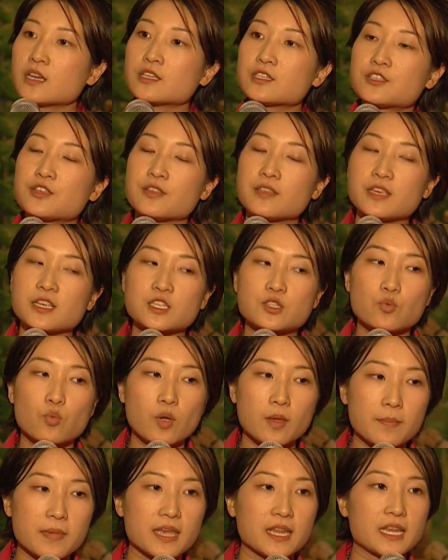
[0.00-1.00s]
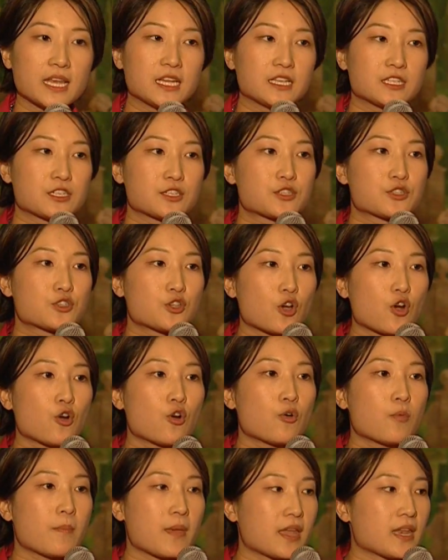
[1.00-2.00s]
To these women and to
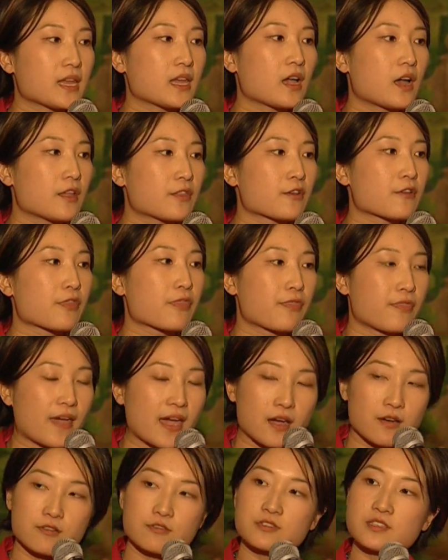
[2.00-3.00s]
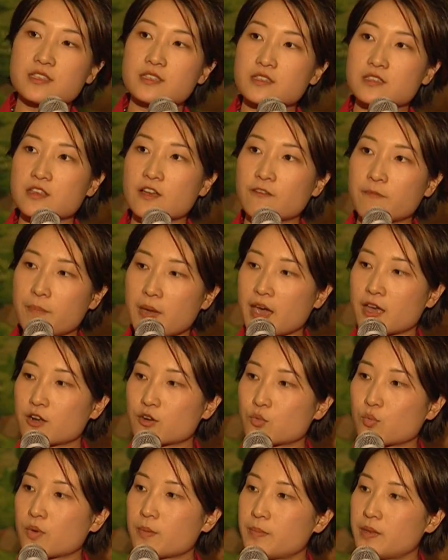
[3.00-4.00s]
so many other thousands of
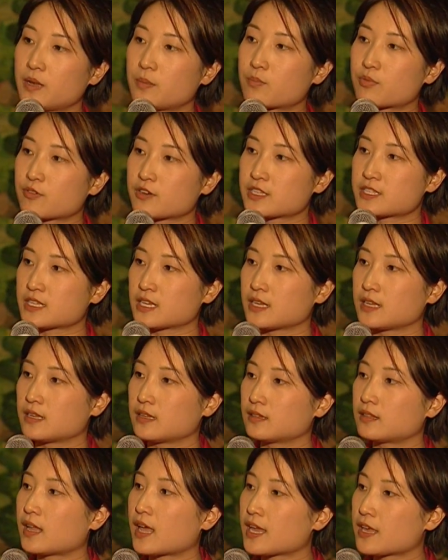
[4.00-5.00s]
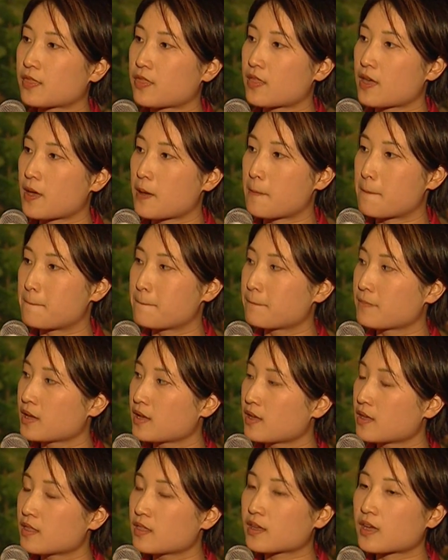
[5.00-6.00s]
battered women in prison like them,
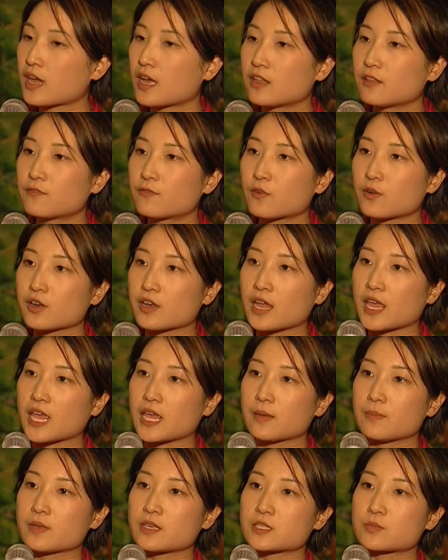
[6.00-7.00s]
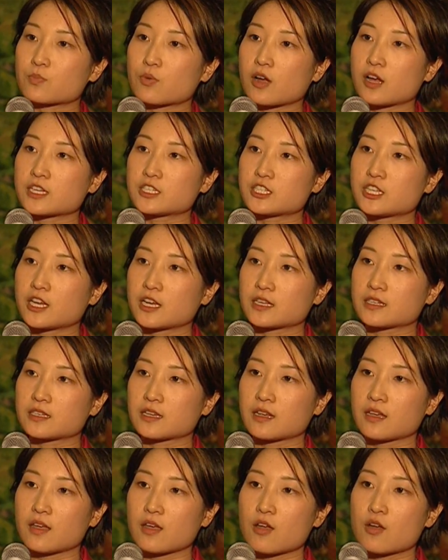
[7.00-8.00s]
the California Habeas Project
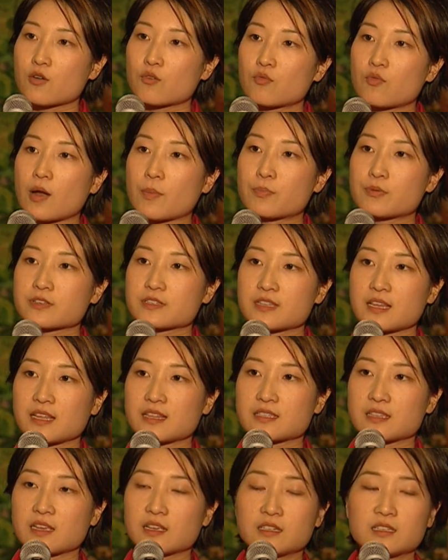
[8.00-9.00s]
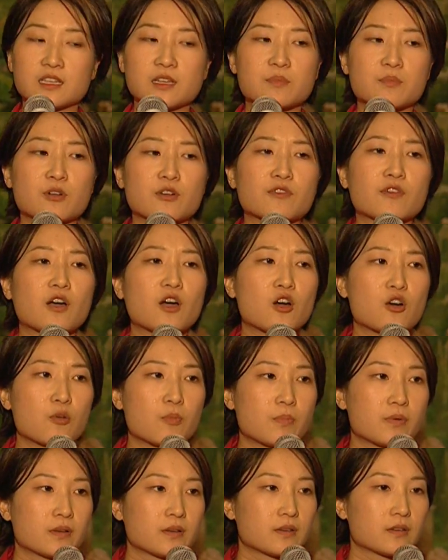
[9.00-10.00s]
represents a glimmer of
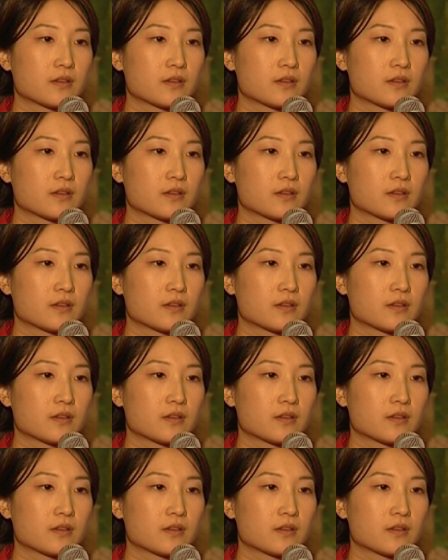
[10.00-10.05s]
hope